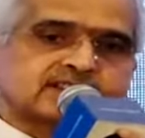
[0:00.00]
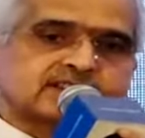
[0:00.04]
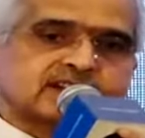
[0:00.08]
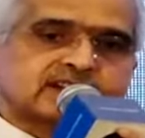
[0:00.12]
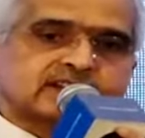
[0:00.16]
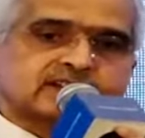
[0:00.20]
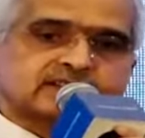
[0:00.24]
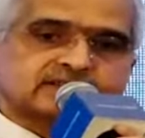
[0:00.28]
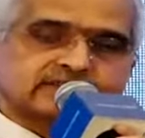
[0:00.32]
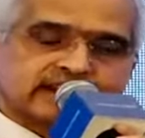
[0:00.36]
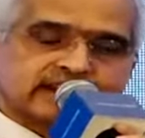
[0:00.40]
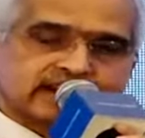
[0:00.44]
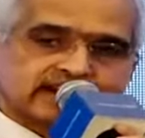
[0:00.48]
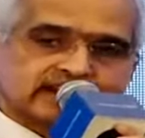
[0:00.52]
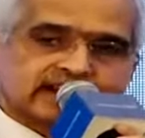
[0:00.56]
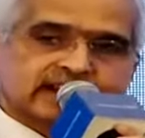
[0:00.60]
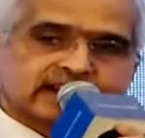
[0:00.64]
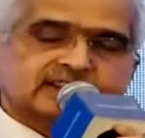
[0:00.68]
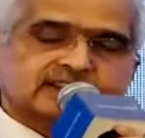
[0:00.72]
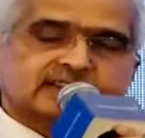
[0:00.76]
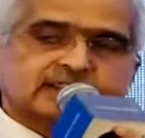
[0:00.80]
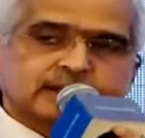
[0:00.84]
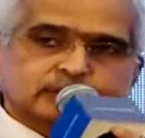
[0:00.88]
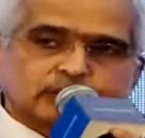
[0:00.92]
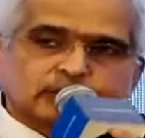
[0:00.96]
In fact,
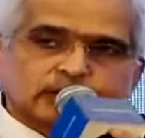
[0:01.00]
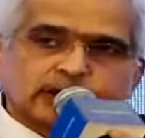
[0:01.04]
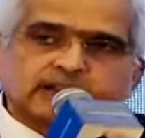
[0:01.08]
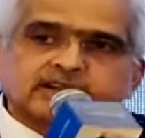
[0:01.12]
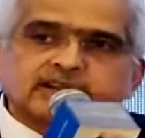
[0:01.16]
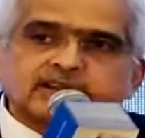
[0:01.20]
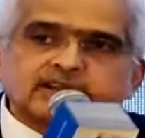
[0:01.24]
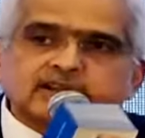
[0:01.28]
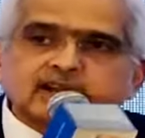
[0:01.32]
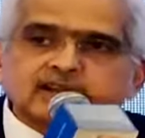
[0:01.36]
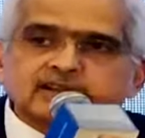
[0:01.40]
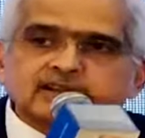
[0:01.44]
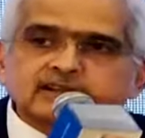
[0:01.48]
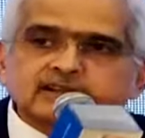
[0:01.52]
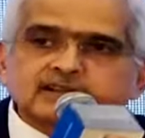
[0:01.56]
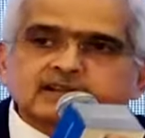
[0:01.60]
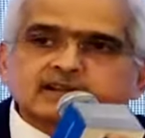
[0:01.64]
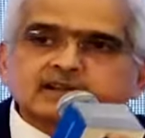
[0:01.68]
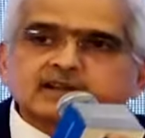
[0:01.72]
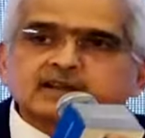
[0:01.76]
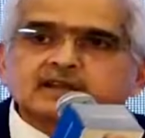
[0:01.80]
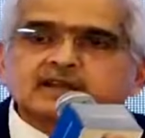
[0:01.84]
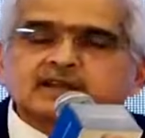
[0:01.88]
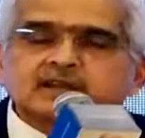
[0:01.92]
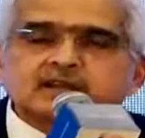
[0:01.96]
another bulletin article
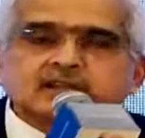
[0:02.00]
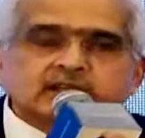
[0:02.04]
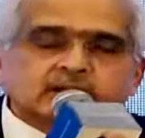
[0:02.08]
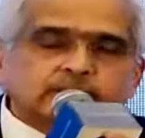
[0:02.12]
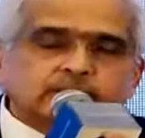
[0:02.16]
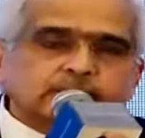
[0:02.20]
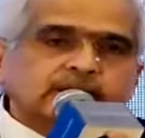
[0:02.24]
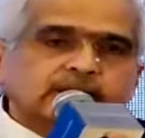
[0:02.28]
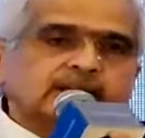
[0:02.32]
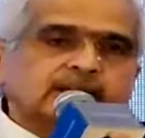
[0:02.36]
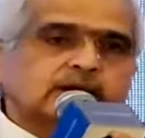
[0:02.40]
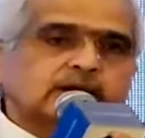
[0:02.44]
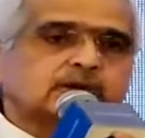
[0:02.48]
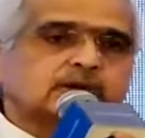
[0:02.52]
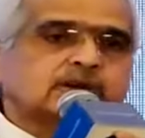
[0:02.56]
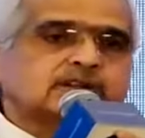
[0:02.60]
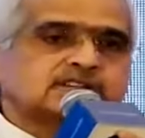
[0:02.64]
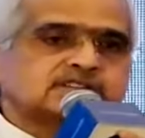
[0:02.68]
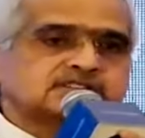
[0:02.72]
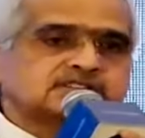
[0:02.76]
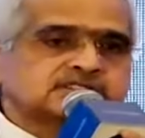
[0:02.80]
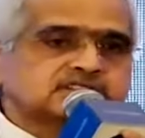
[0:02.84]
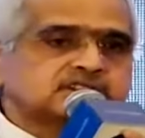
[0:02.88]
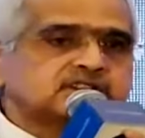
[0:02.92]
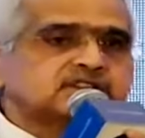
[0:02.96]
by our
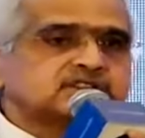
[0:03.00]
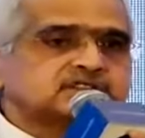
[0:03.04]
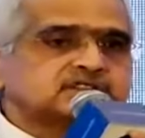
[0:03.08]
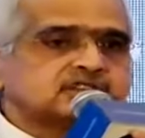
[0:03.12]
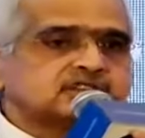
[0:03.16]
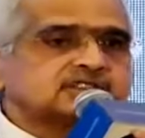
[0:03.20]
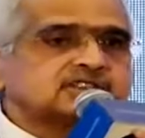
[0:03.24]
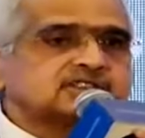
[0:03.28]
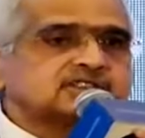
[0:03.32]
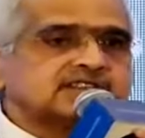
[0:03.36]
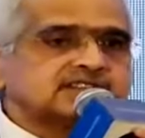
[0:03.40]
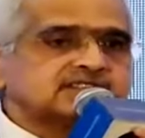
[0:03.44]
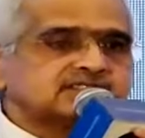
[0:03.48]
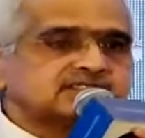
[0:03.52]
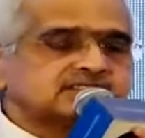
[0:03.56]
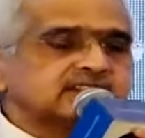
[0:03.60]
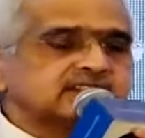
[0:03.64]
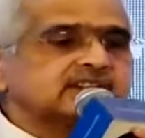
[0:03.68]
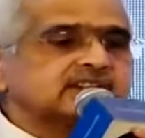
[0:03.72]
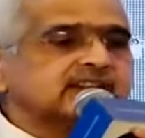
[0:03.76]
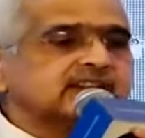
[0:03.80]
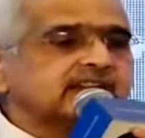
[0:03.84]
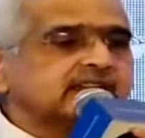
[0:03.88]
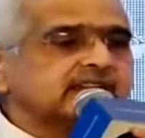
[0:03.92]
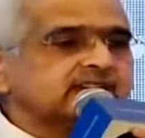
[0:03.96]
researchers
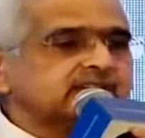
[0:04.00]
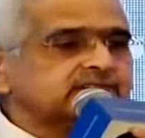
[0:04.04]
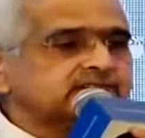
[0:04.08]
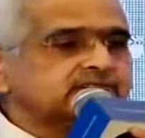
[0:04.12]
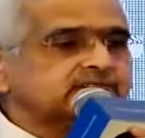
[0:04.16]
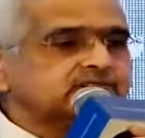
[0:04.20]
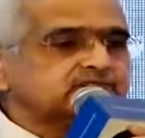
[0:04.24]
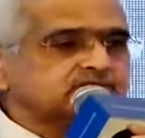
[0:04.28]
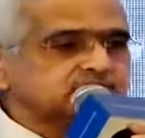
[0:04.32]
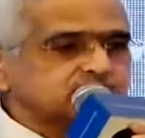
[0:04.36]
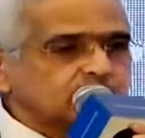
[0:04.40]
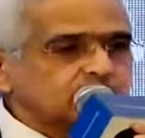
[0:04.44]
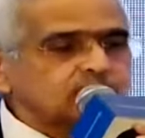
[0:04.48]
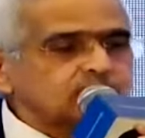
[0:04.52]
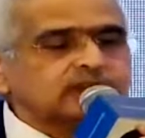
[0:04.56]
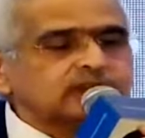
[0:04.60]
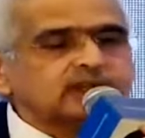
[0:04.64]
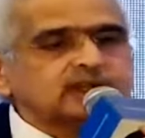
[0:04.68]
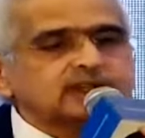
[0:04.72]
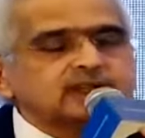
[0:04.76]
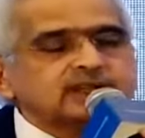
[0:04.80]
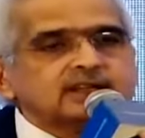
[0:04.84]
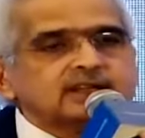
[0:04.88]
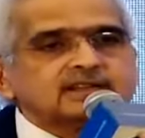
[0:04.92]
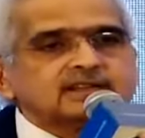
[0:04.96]
yesterday have shown
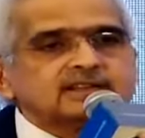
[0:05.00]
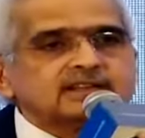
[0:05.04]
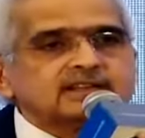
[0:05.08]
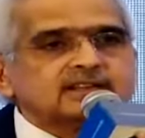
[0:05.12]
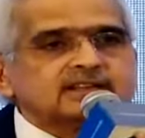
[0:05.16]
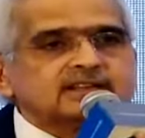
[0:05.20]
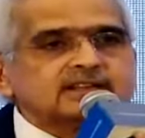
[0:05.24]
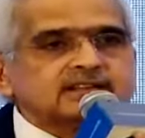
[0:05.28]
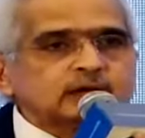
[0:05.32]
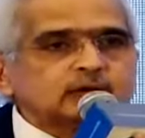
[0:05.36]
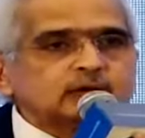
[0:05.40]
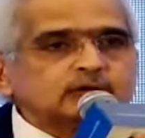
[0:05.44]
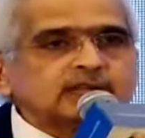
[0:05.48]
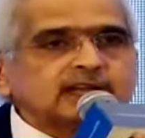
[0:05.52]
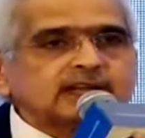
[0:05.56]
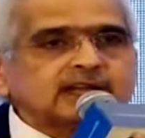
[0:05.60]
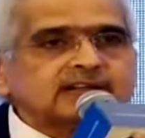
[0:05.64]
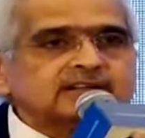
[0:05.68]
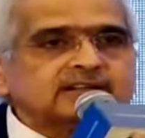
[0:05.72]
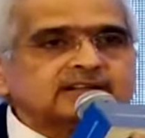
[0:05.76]
that now that,